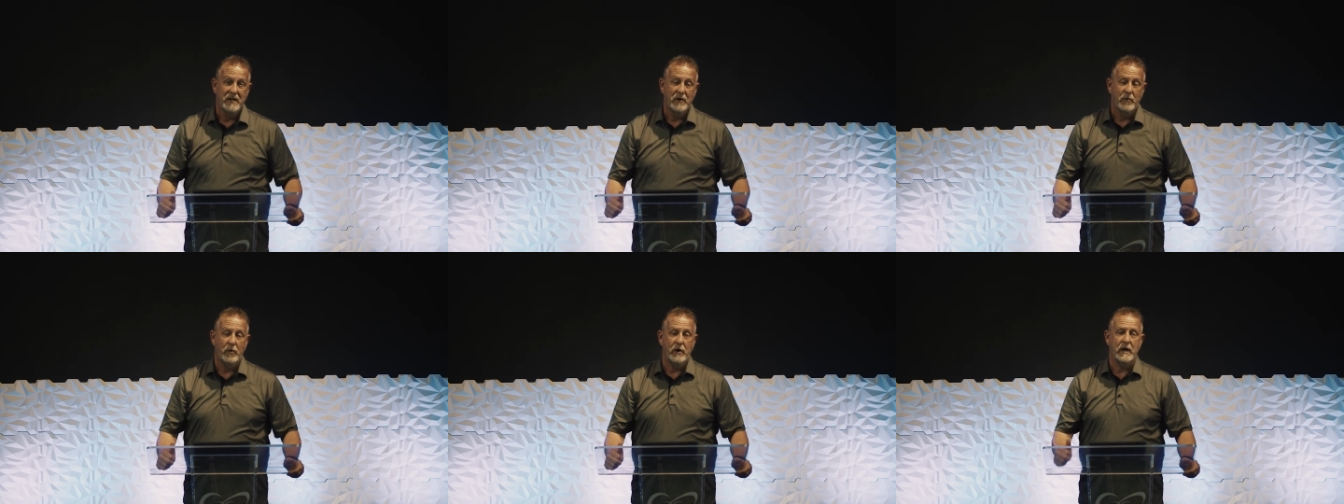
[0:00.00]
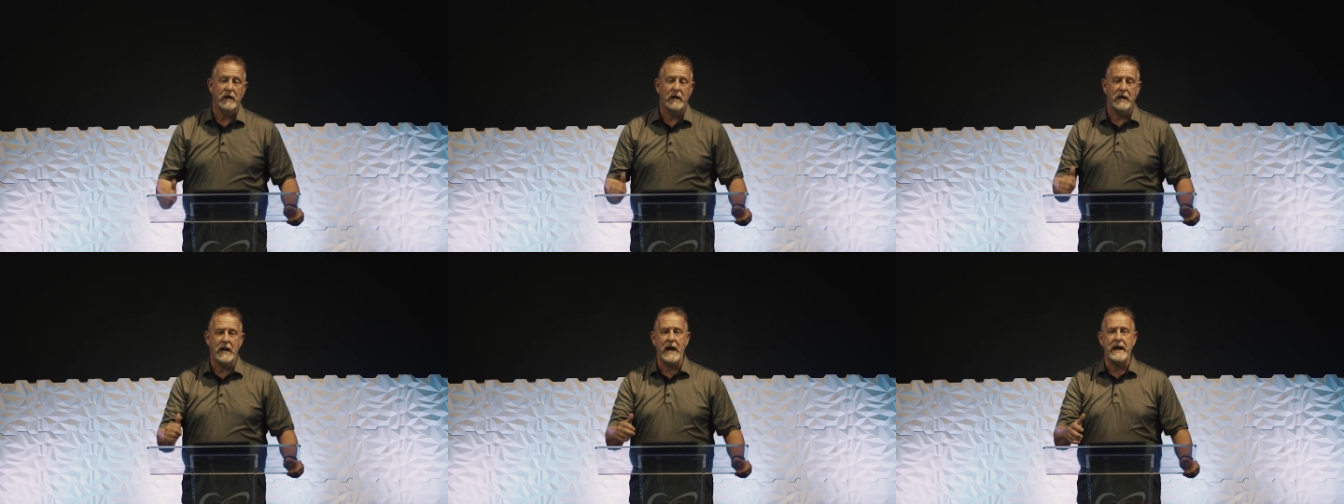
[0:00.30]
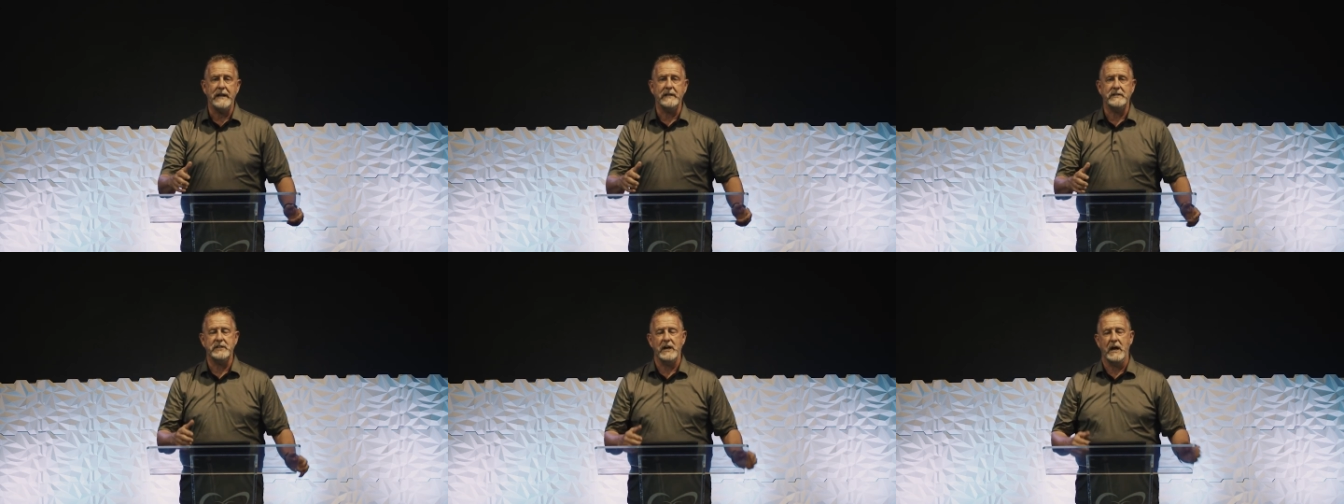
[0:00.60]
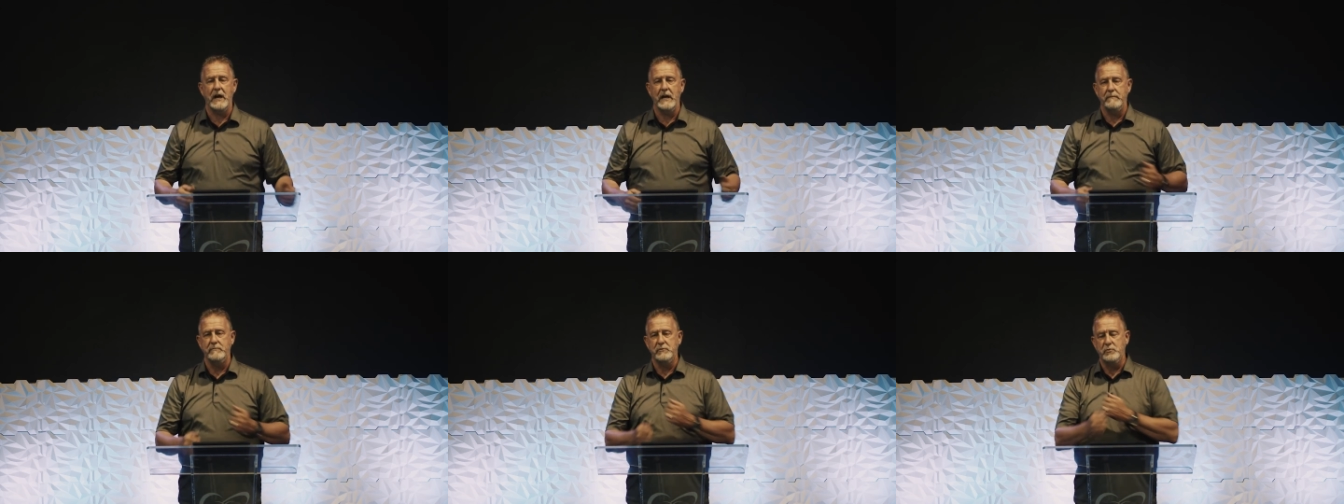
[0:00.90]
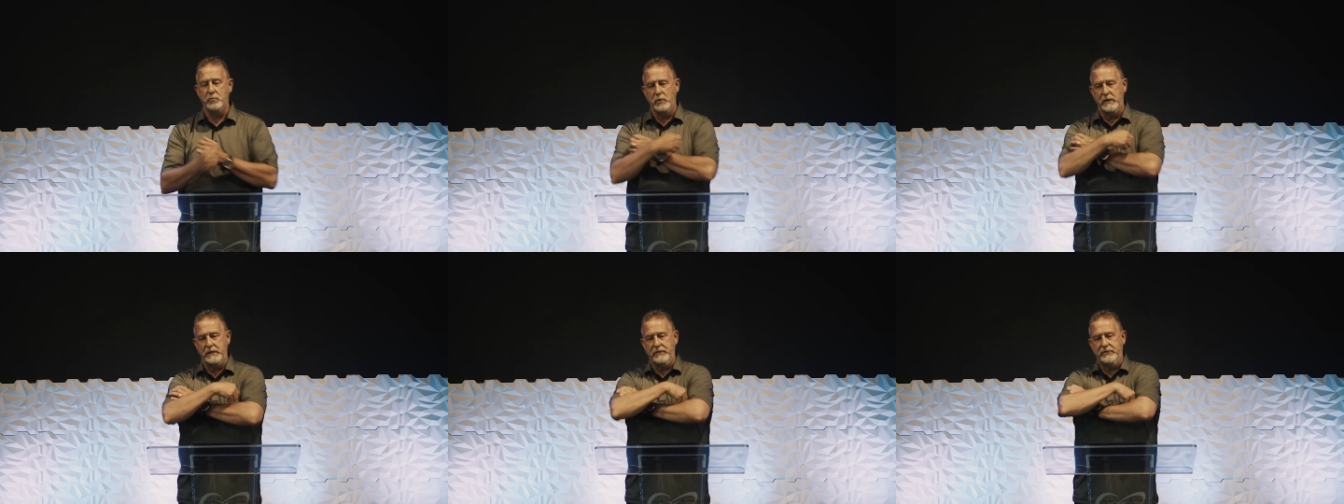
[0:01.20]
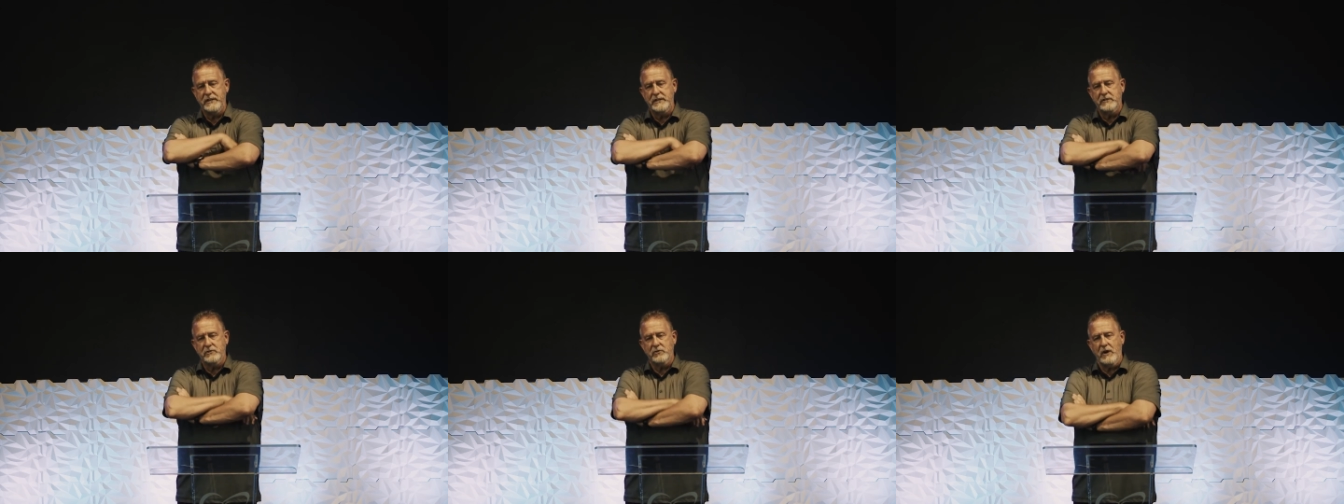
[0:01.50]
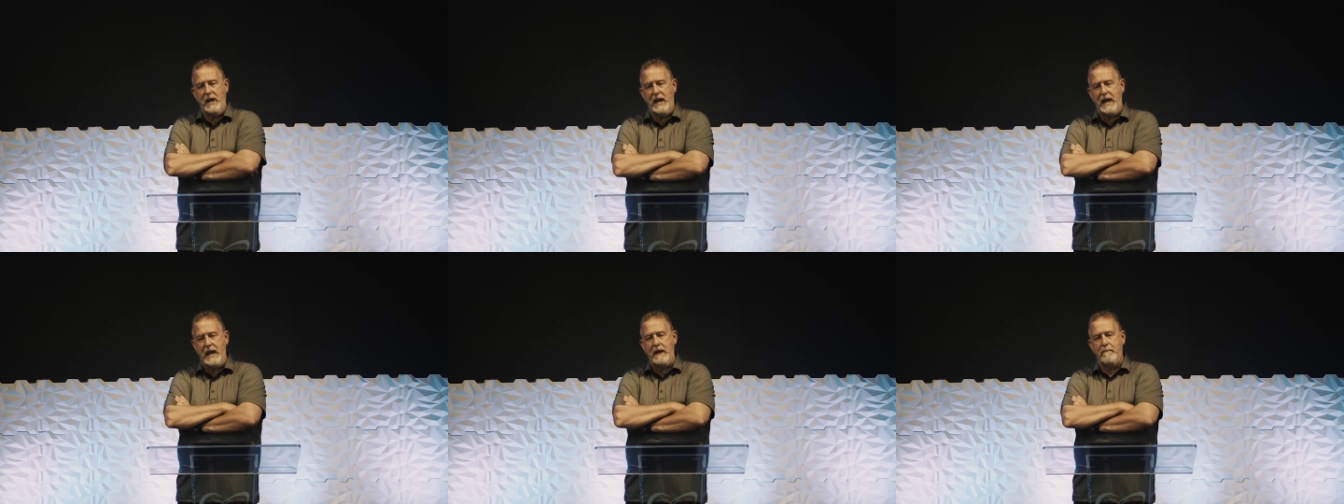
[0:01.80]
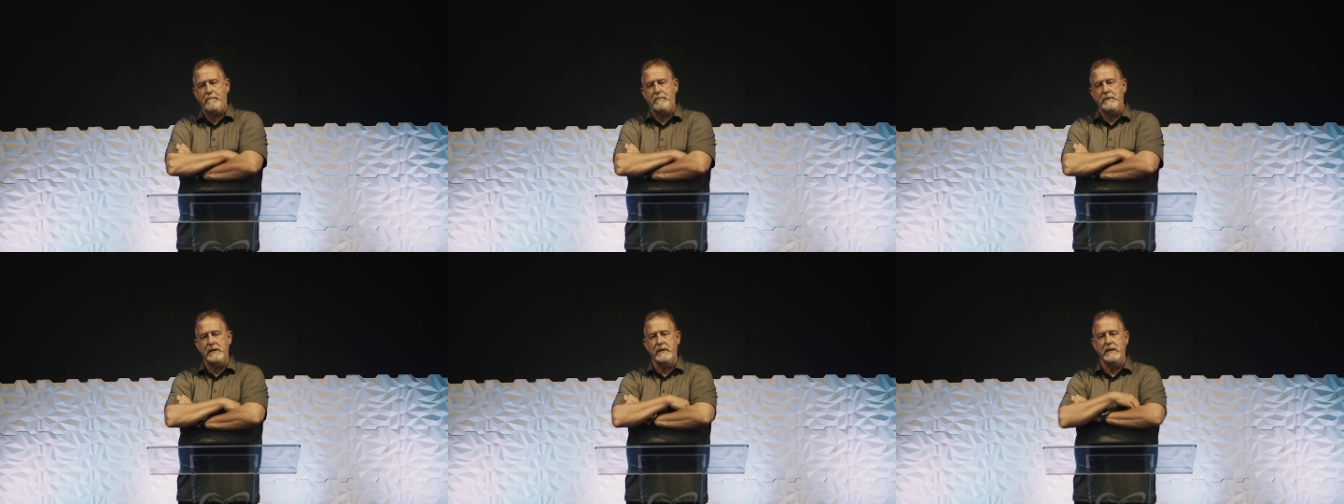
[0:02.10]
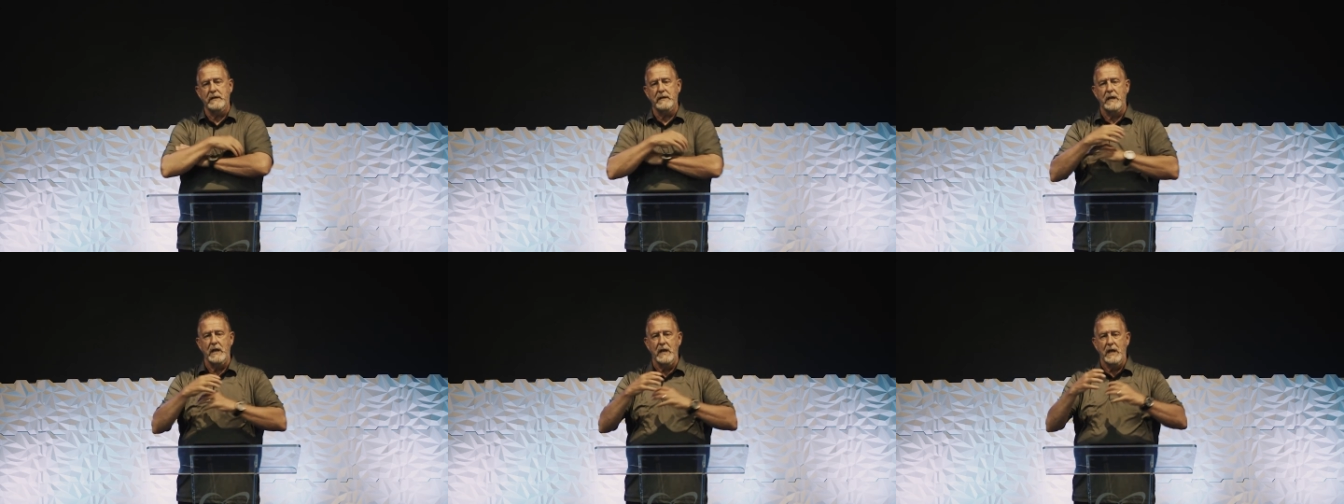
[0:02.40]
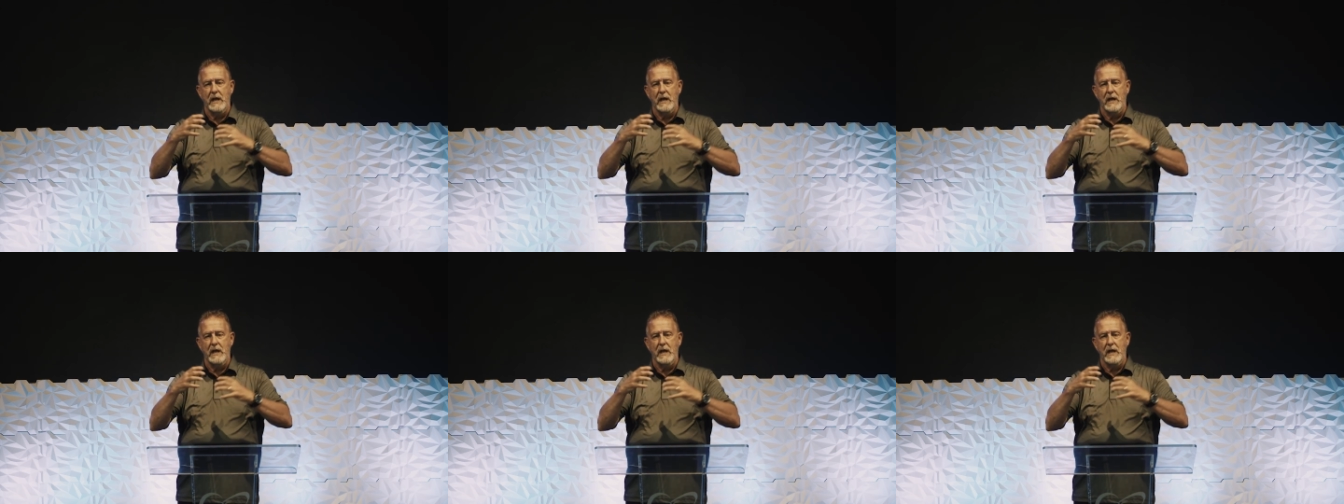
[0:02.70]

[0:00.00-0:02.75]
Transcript: Well, a lot of times when things are happening